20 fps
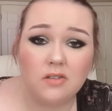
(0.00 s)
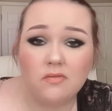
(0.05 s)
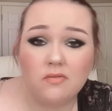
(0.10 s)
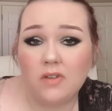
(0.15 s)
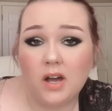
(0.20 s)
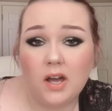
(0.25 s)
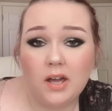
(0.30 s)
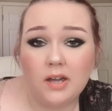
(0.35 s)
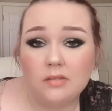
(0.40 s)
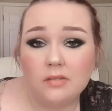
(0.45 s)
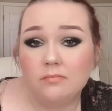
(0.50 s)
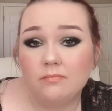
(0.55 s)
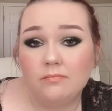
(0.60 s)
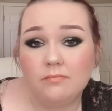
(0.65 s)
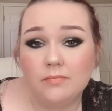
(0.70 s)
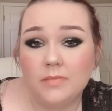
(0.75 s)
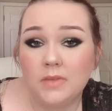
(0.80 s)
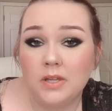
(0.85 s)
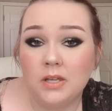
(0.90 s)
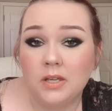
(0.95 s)
fine.
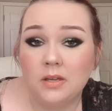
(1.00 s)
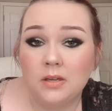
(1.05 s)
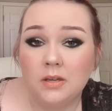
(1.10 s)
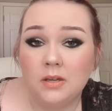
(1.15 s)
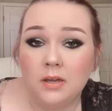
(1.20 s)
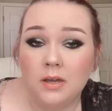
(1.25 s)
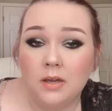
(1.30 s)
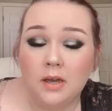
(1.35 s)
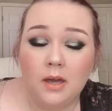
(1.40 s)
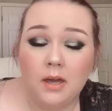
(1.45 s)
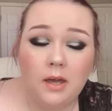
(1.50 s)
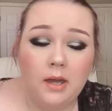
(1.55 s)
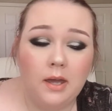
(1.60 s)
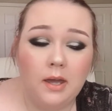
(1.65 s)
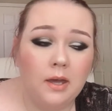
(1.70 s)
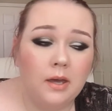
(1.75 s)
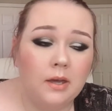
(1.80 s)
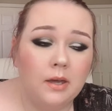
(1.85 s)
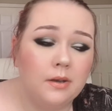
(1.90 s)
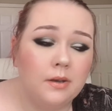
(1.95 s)

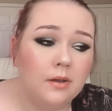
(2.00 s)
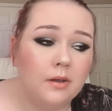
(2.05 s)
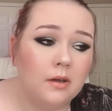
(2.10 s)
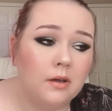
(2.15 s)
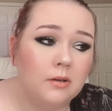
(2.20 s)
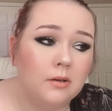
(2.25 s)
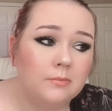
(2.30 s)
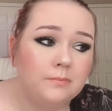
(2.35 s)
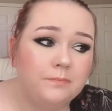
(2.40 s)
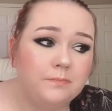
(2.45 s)
And